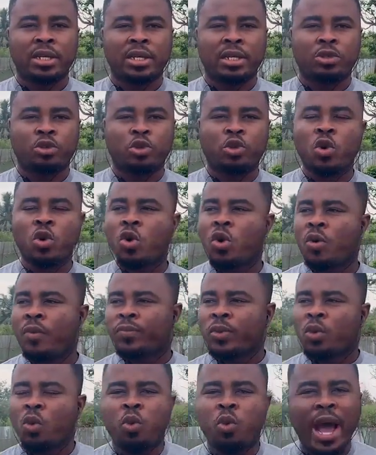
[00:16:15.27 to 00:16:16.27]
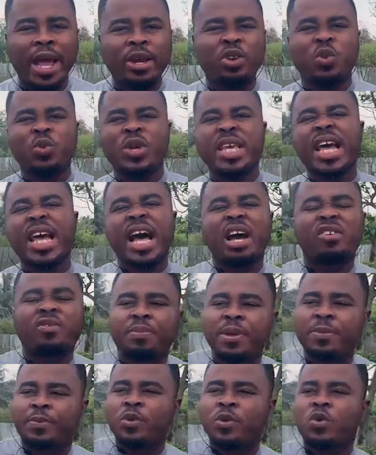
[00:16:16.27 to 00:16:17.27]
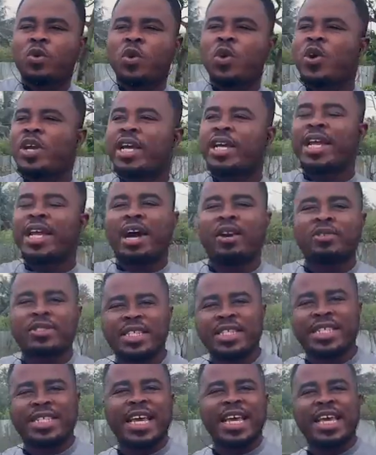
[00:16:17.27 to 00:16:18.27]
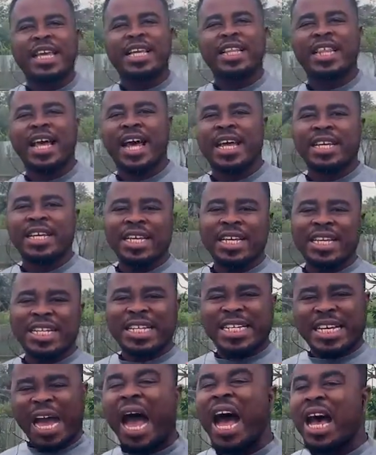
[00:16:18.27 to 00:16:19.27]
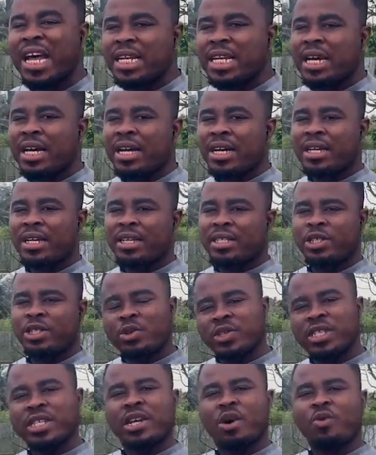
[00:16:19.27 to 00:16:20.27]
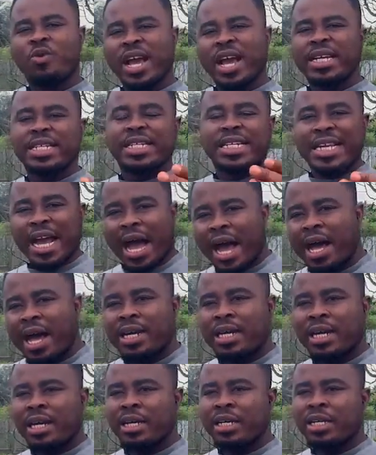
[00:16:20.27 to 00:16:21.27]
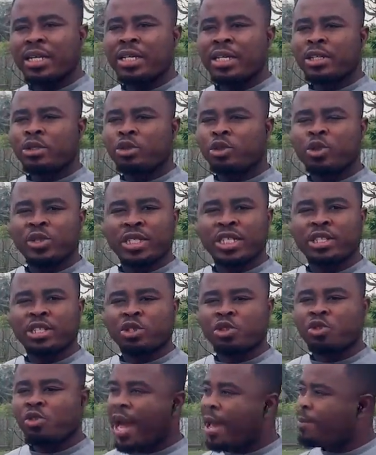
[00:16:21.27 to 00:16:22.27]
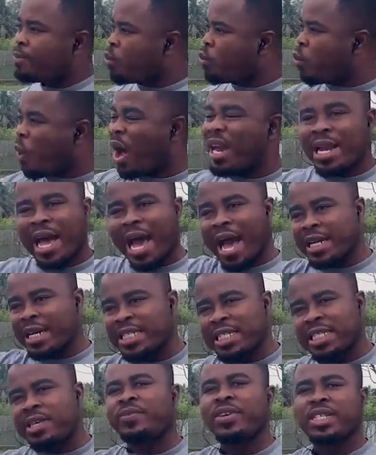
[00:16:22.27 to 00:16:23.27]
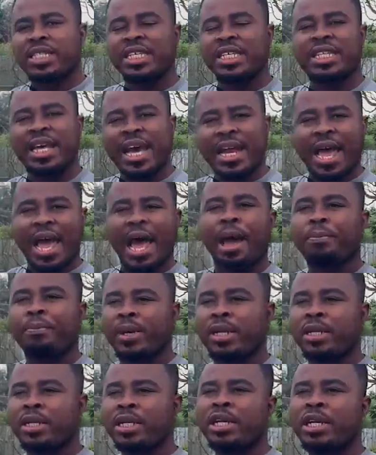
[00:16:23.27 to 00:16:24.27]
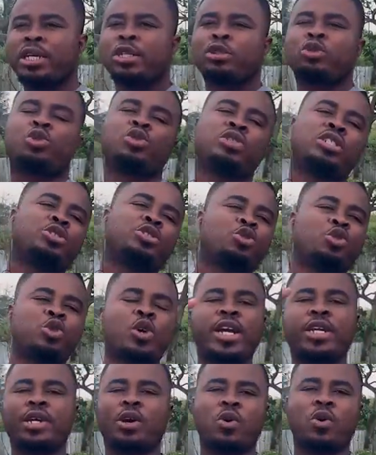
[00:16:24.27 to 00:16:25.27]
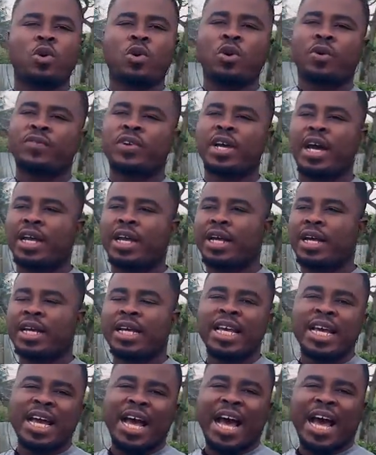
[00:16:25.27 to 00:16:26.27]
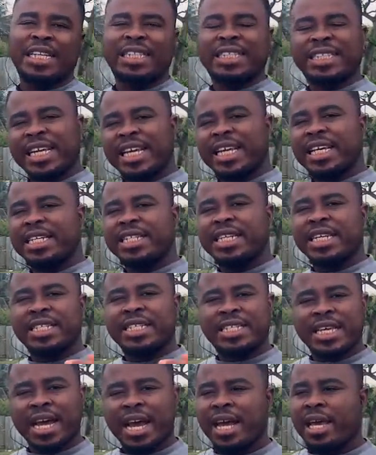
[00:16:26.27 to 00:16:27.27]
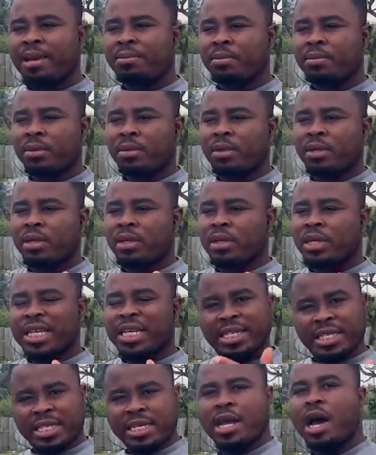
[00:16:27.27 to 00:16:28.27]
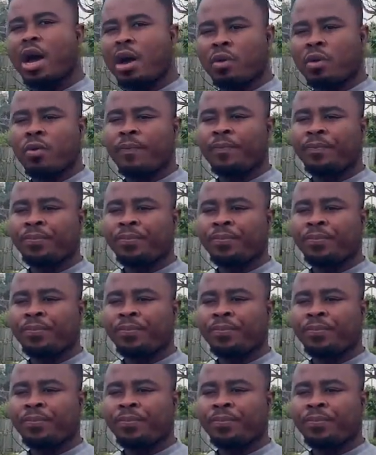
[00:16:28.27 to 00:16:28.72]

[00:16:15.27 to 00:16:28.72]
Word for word: So why do we have people going out saying that Ghana, using the word Ghana to describe one activity that happened to destroy the whole of Ghana? I think the time is now